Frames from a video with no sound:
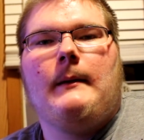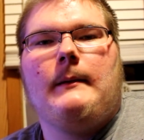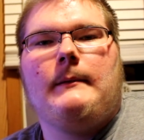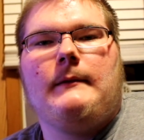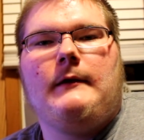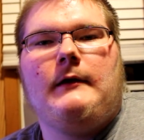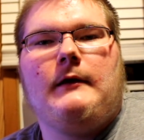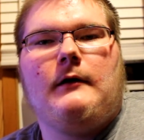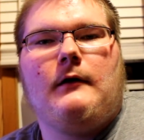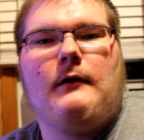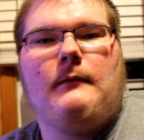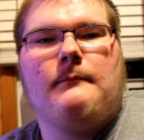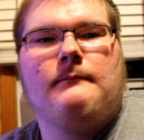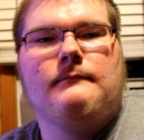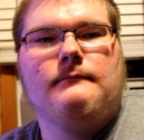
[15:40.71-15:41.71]
The
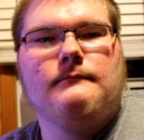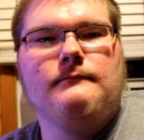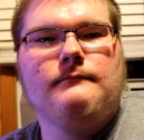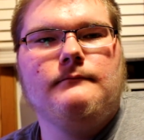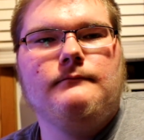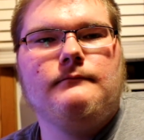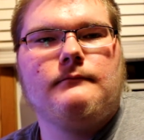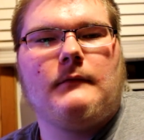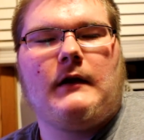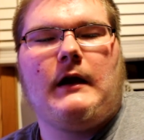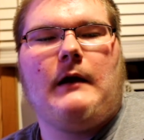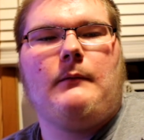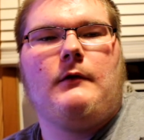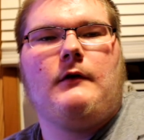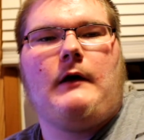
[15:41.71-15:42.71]

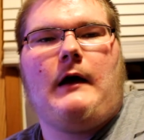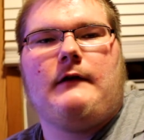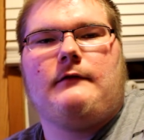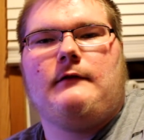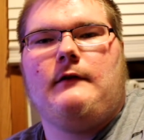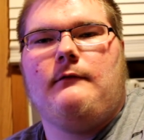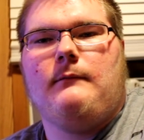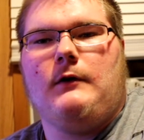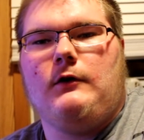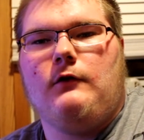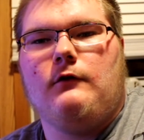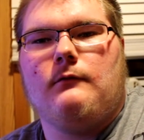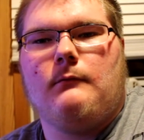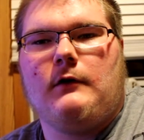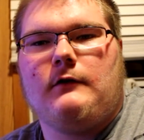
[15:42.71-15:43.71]
camera hasn't even been
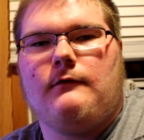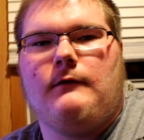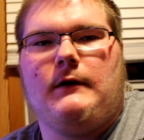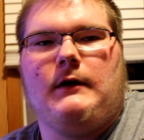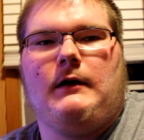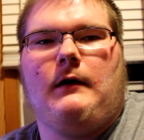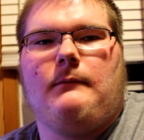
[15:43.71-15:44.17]
used much, if any.